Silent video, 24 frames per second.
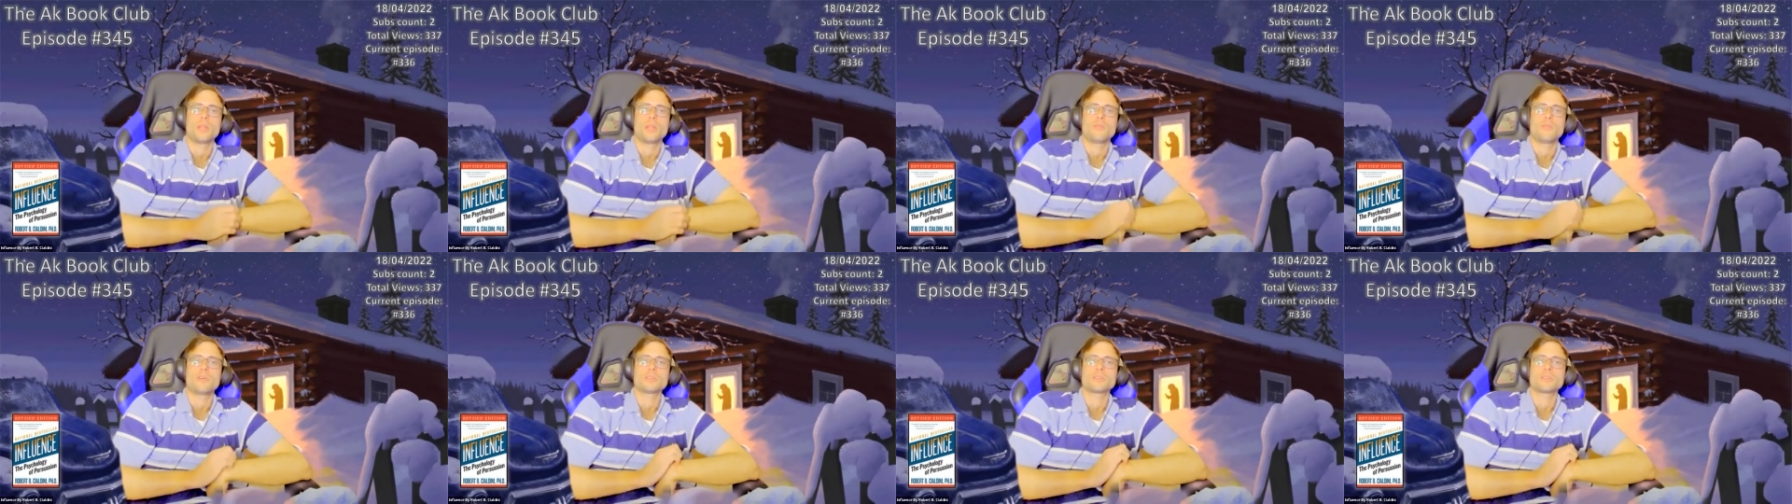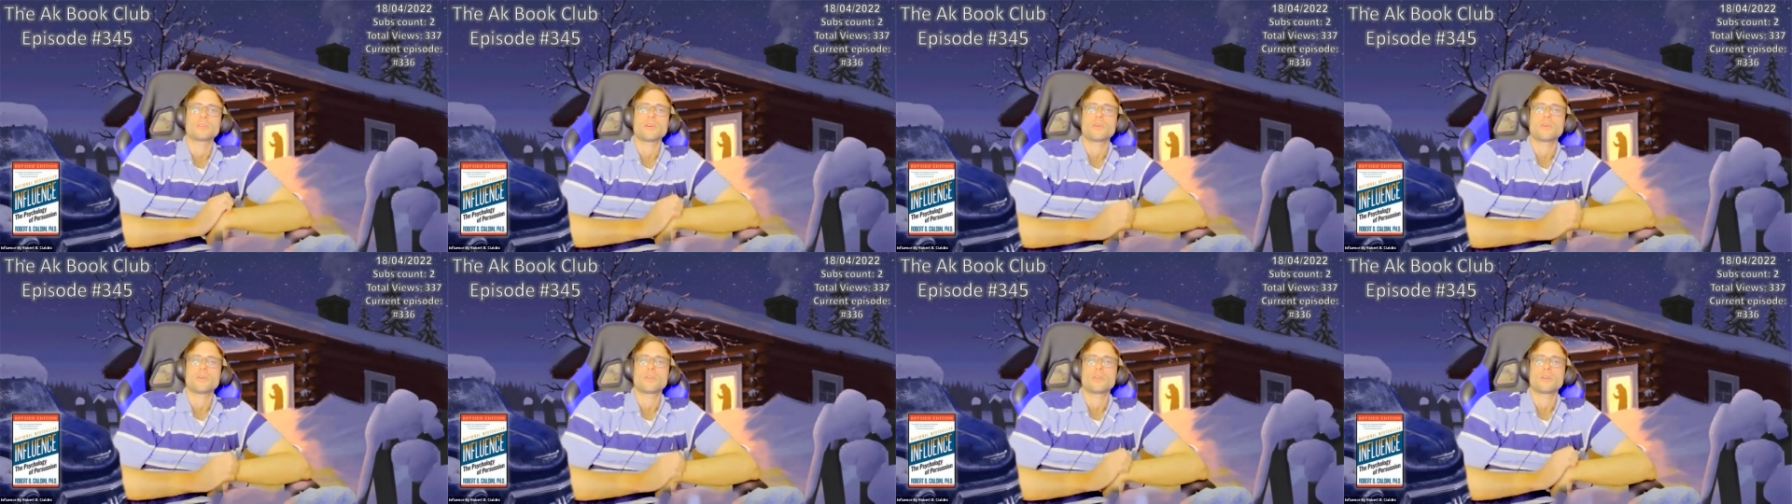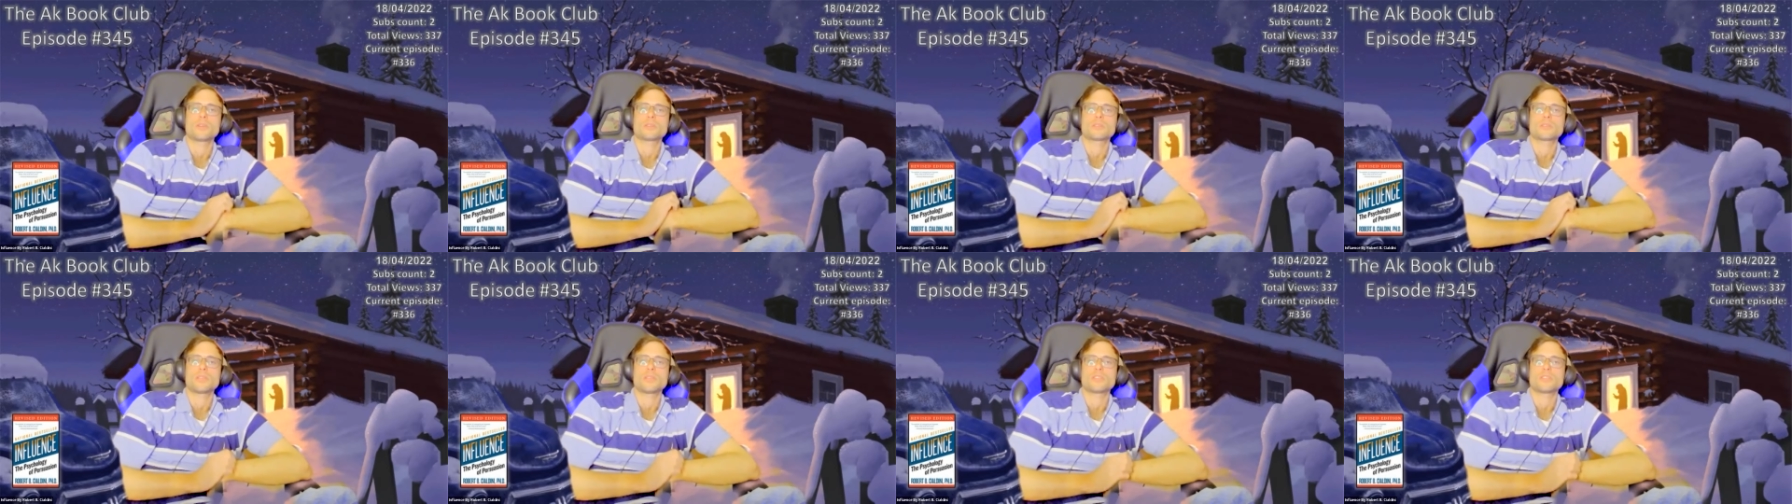Whether or
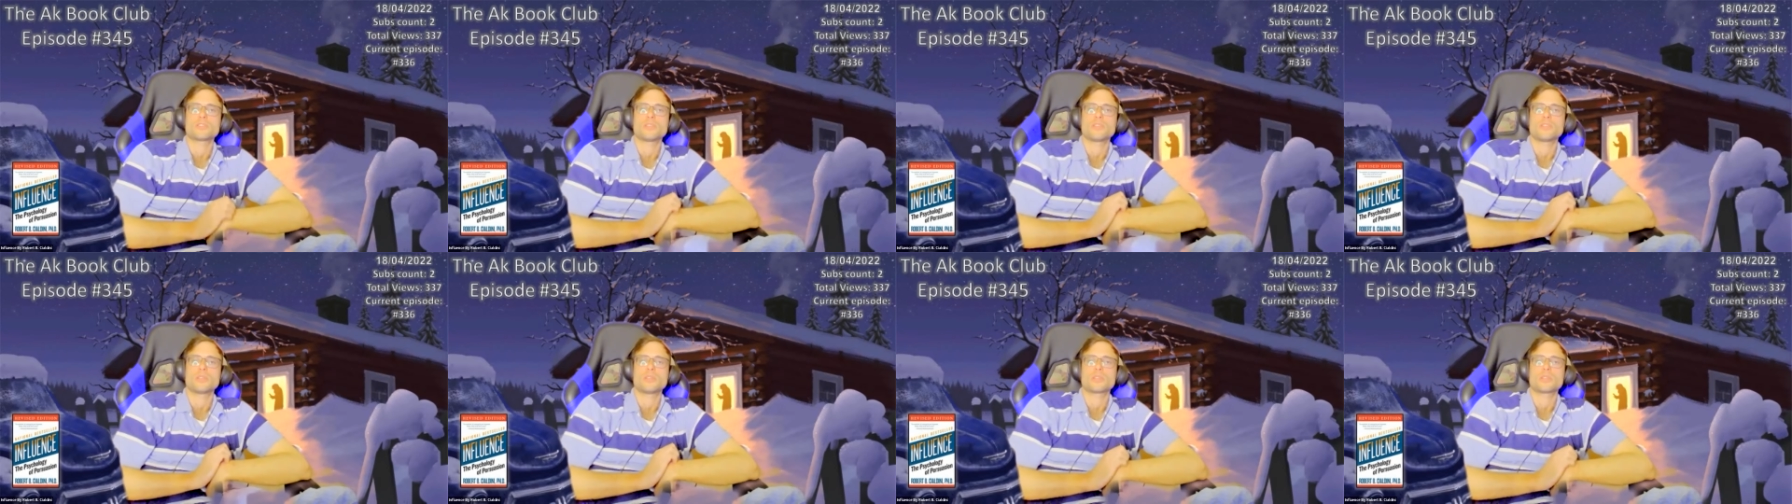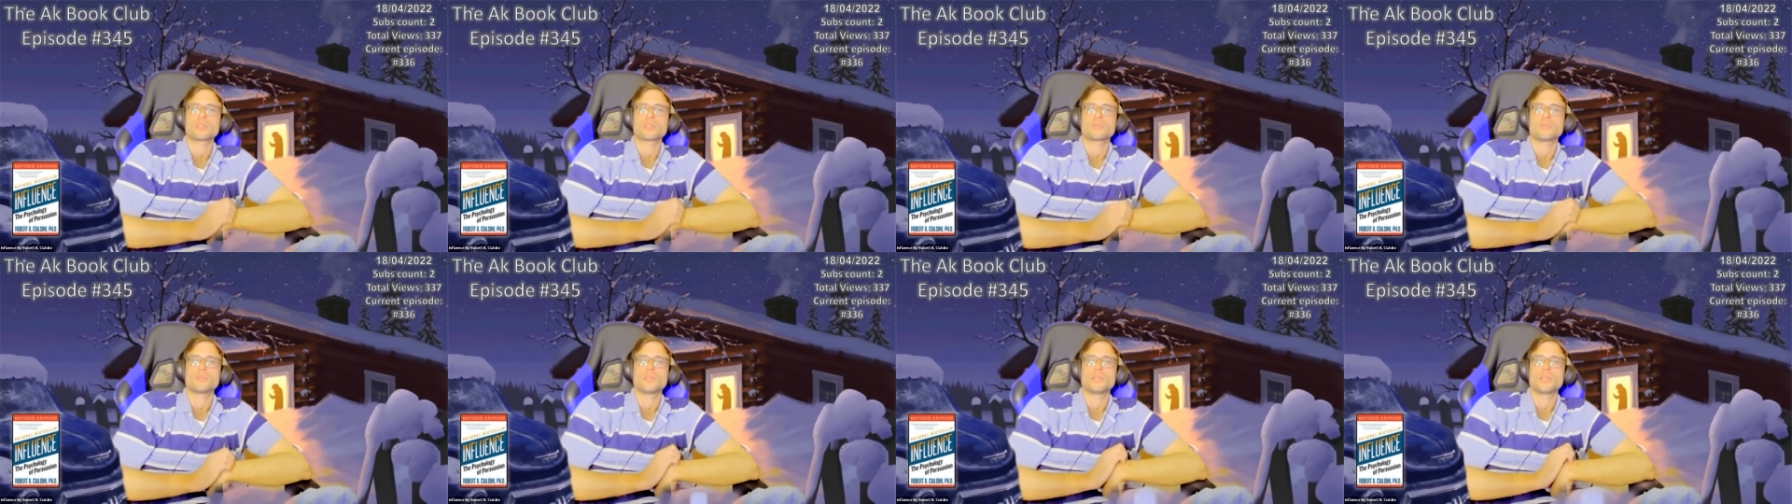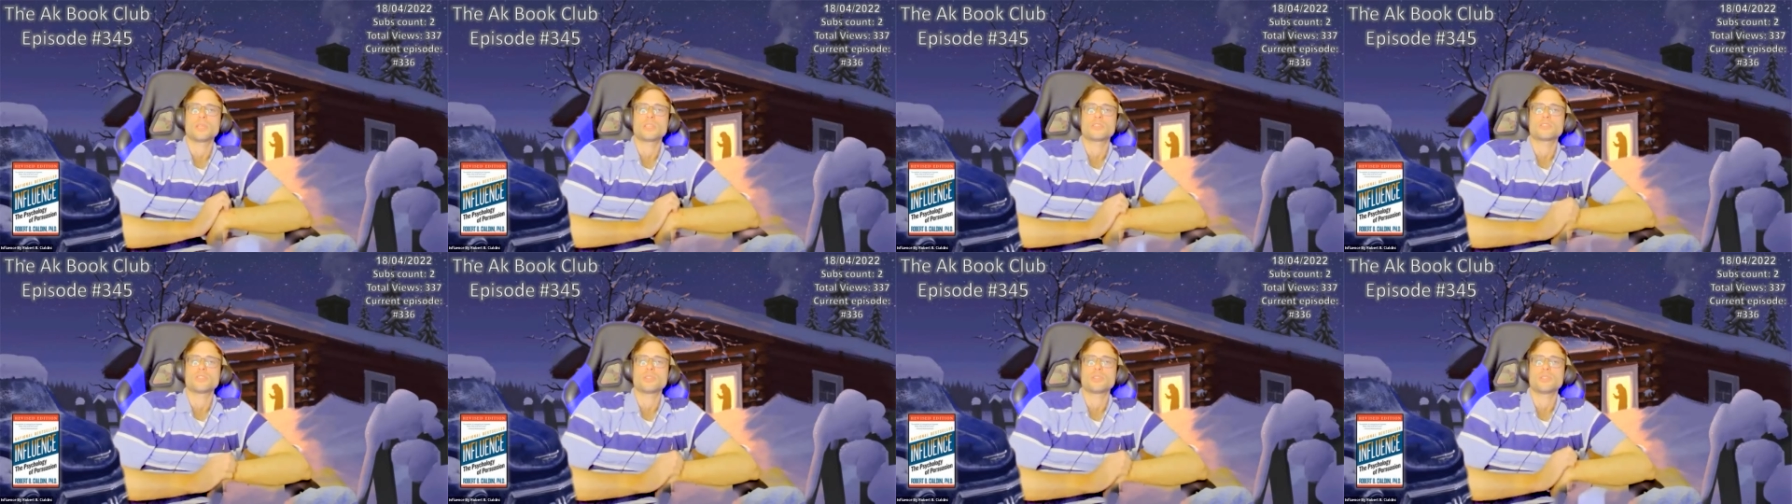not such an
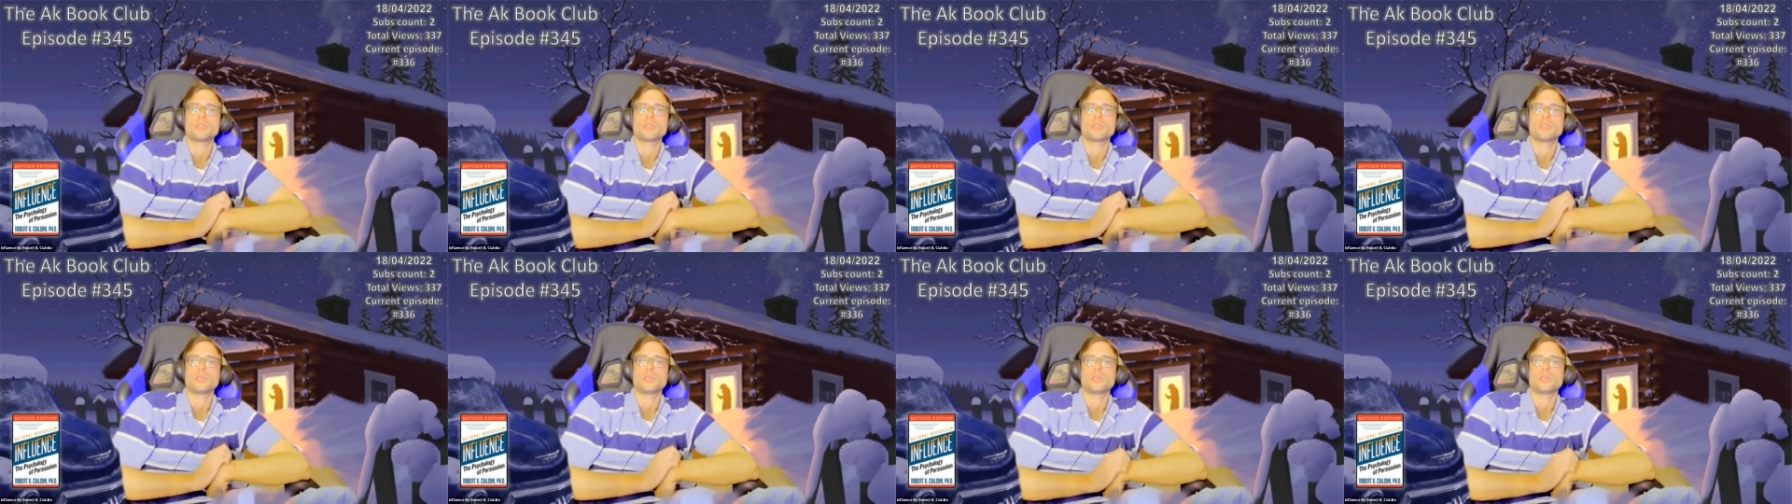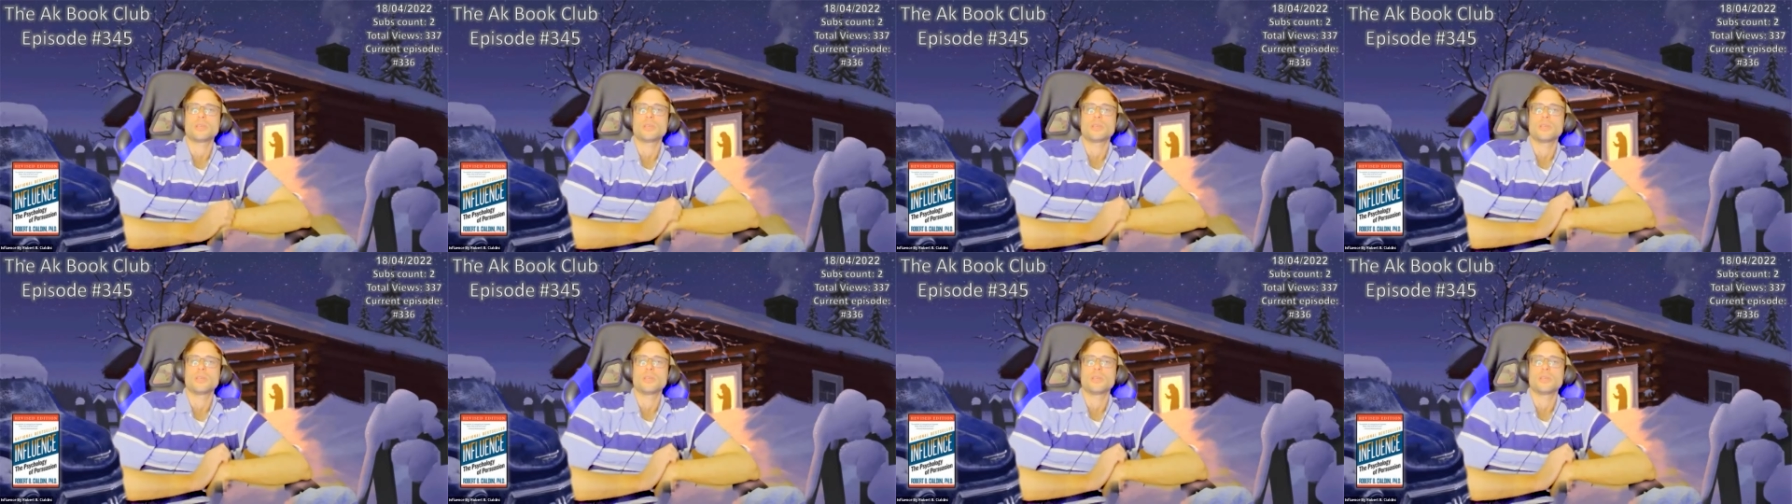explanation